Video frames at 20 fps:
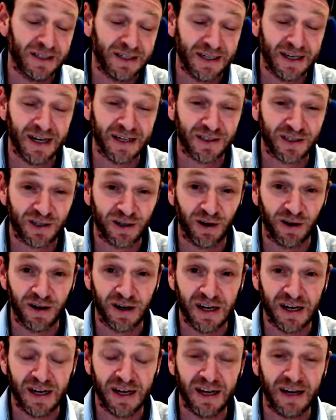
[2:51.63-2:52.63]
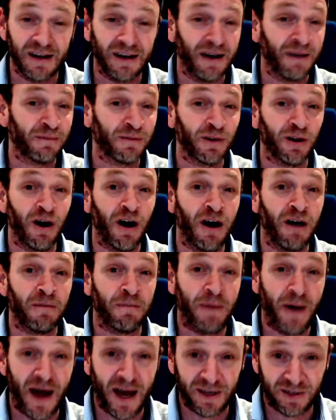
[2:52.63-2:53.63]
not starting, I'm long
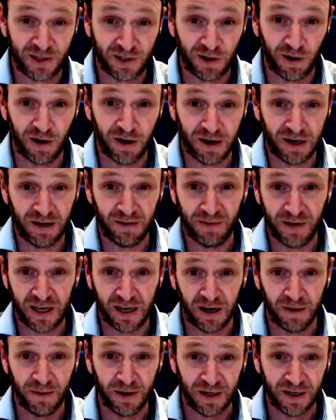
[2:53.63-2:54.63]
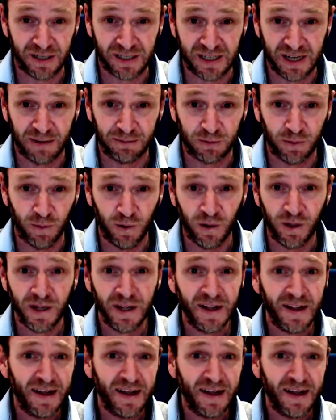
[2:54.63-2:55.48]
past starting to become unacceptable.